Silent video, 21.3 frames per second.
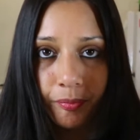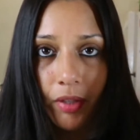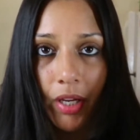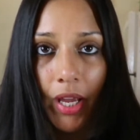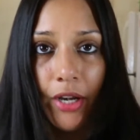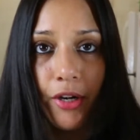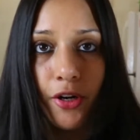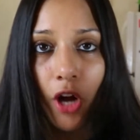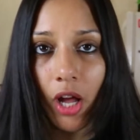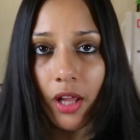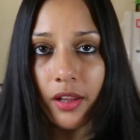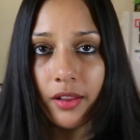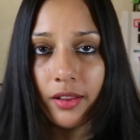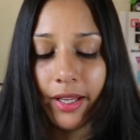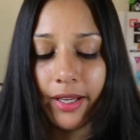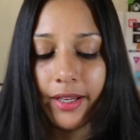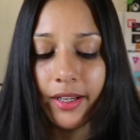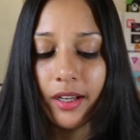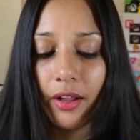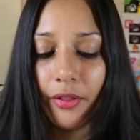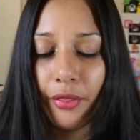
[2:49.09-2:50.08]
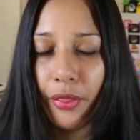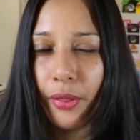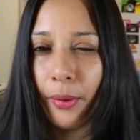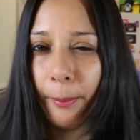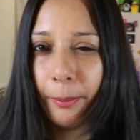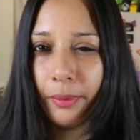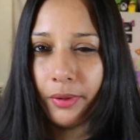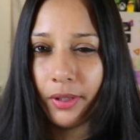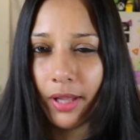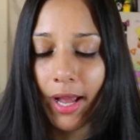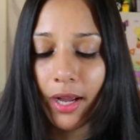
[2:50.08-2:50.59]
and not like the
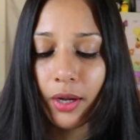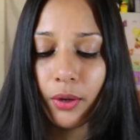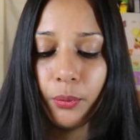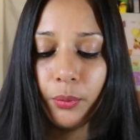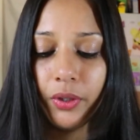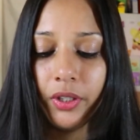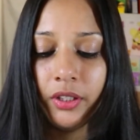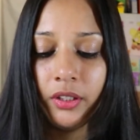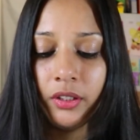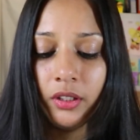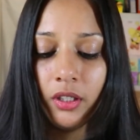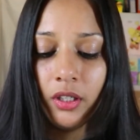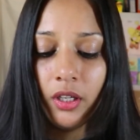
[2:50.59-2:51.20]
black one,